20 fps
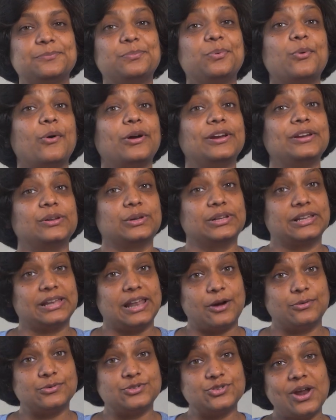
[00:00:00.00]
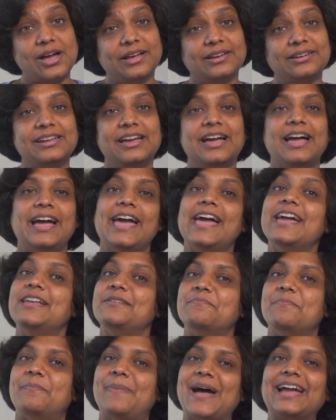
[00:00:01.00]
deployed on Cloud Run
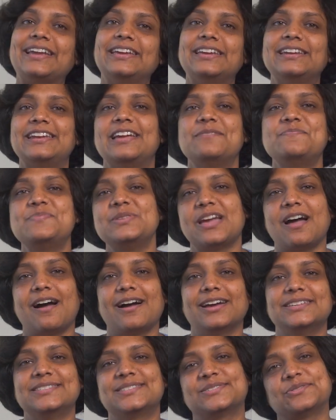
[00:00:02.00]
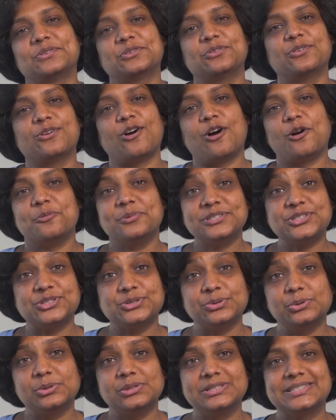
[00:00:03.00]
and backend A P Is on Commerce
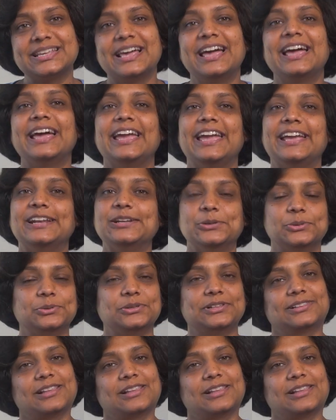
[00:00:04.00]
Tools in Google